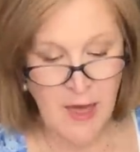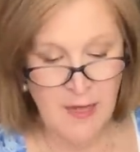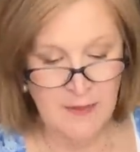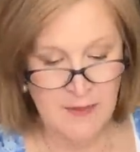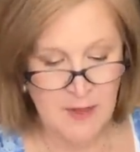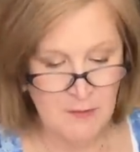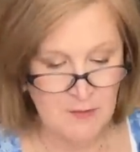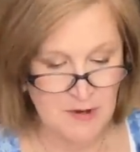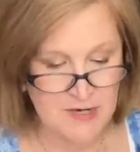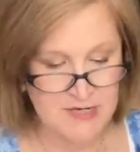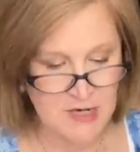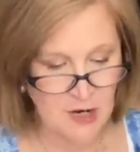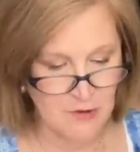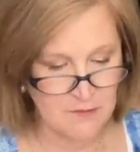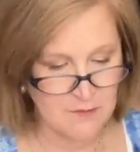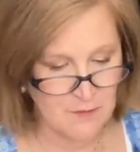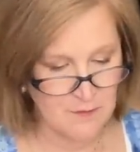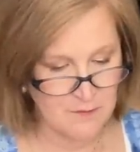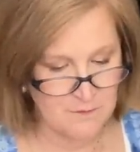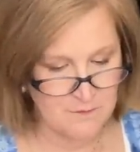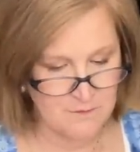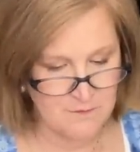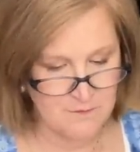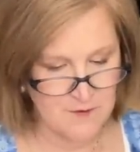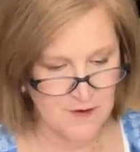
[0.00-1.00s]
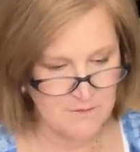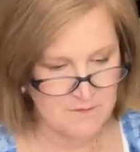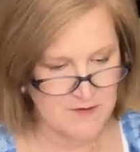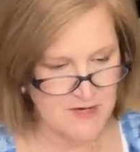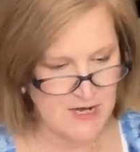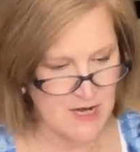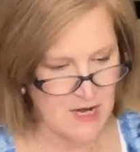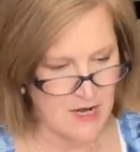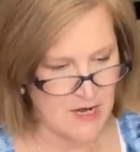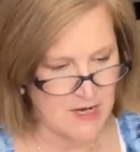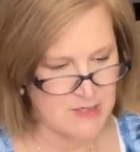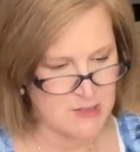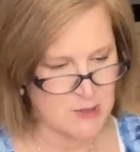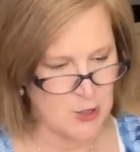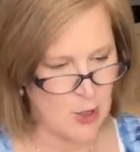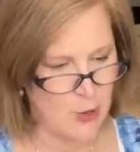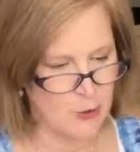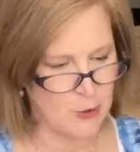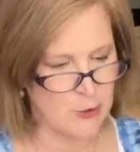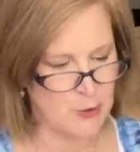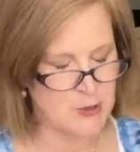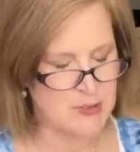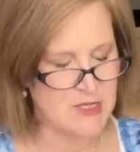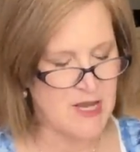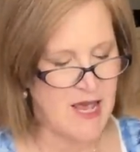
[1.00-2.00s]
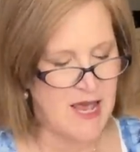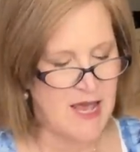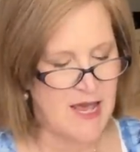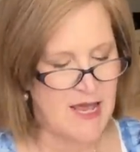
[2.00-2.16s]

They retail for $59.